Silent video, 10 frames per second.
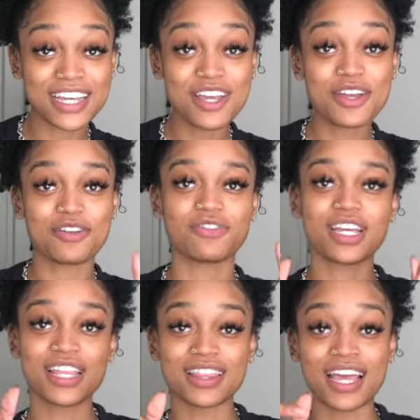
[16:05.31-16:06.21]
Don't
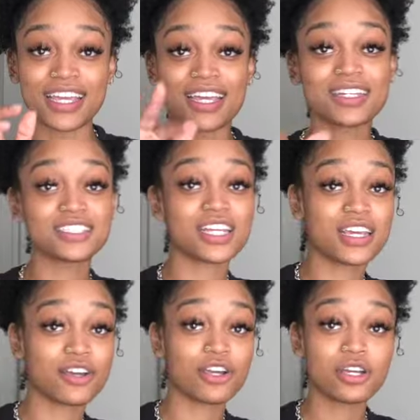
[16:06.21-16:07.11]
forget, like,
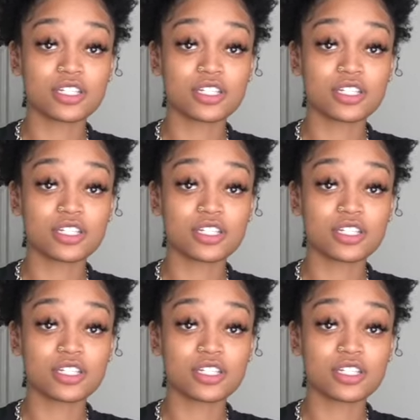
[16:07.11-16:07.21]
share,